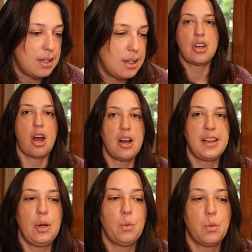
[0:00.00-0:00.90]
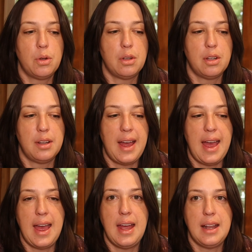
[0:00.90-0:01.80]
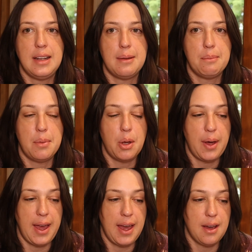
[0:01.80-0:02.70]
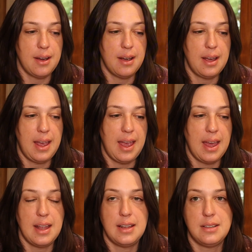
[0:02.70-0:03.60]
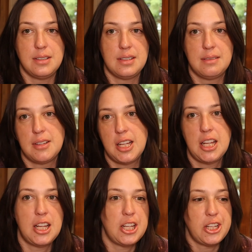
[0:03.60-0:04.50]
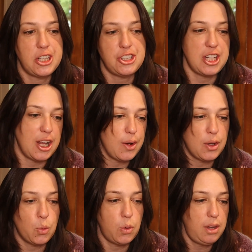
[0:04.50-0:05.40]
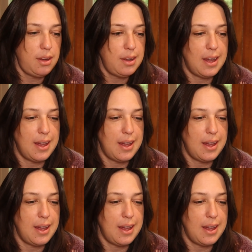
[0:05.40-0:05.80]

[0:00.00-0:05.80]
Targhee wool and mohair and generic wool.